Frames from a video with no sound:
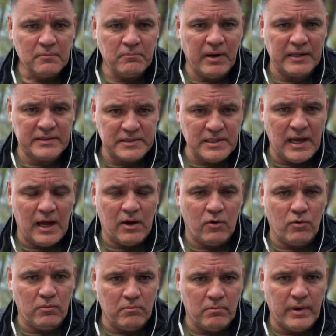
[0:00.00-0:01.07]
but
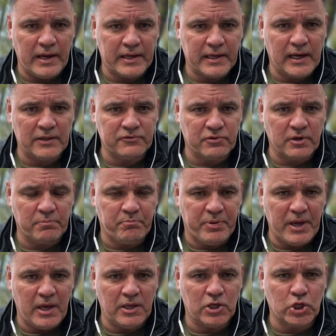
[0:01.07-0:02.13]
now my country
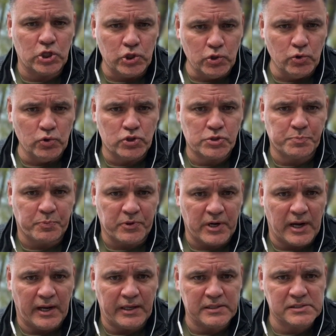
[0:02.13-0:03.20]
pay huge
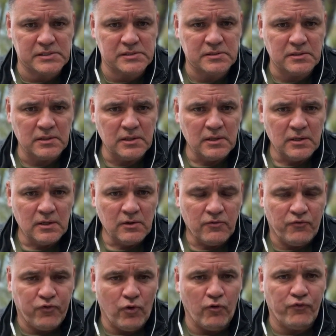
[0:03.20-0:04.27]
price
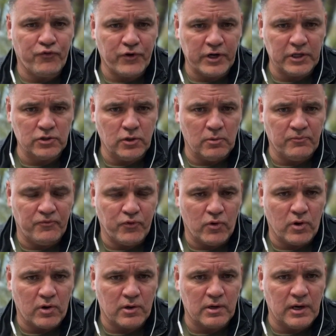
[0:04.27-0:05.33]
for freedom
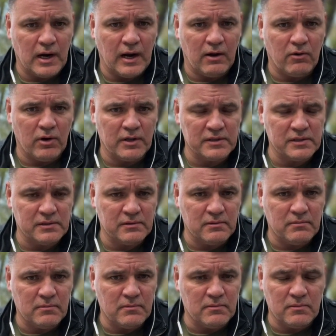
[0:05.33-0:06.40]
for our
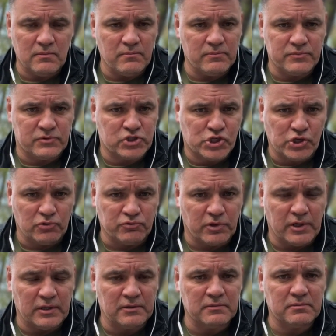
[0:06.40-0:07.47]

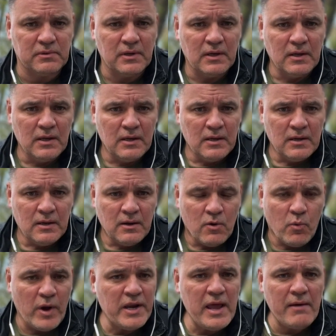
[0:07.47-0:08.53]
children.
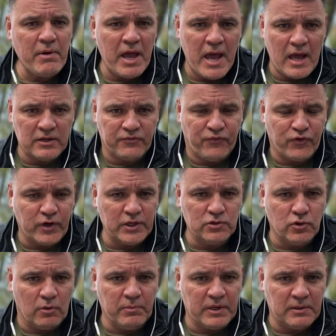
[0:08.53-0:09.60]
We never had
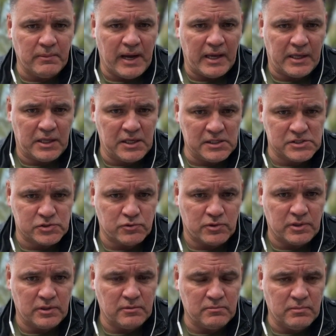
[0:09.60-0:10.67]
freedom in my
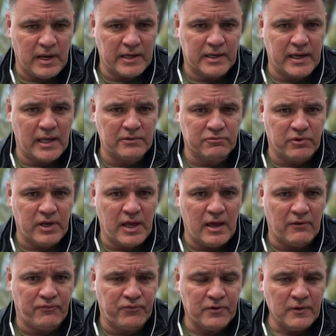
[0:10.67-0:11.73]
history. My country
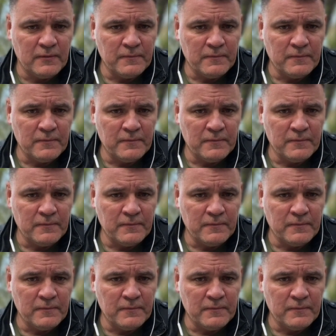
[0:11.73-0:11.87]
have